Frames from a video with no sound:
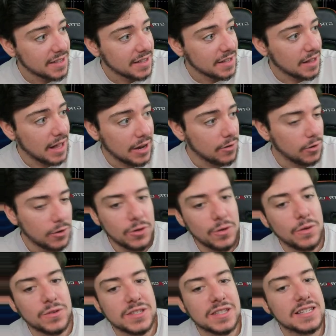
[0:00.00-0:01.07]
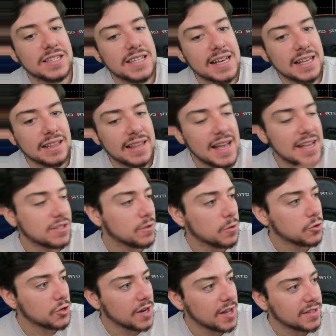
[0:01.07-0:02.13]
oh no, it was the second last
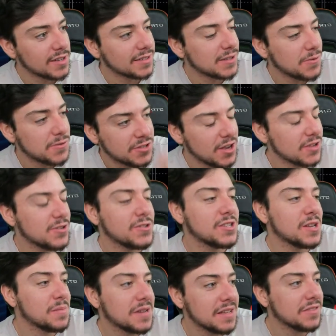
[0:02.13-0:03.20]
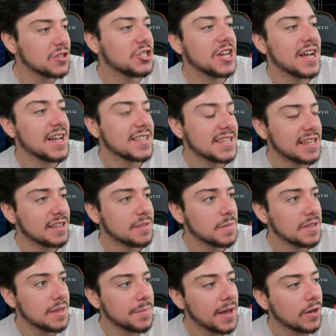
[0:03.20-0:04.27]
gold trade I took. There was also somebody in the chat telling
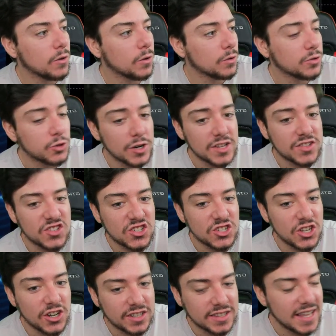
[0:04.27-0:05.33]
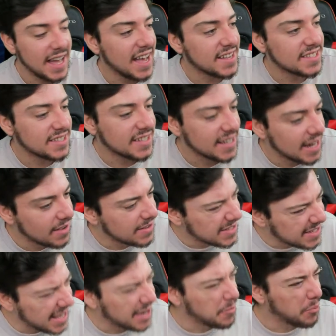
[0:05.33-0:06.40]
me that my gold trade sucked ass. And I was
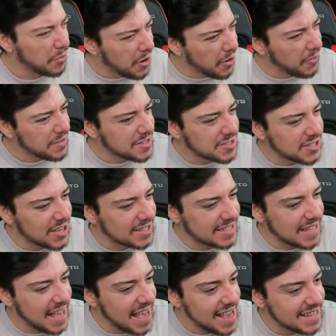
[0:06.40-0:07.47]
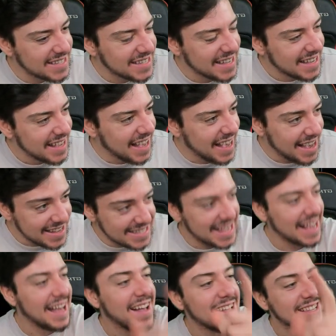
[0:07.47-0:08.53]
like, bro, it sucks ass? I was
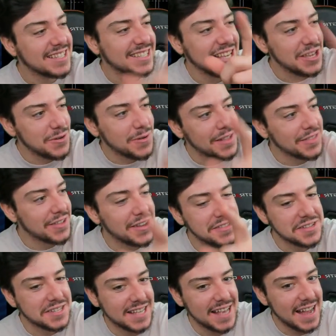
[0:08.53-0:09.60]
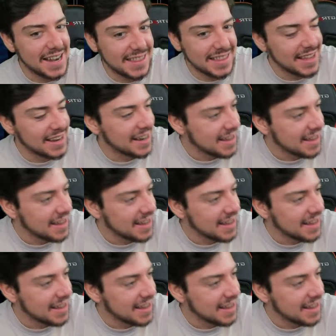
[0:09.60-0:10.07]
like, I'll see you on the other side then.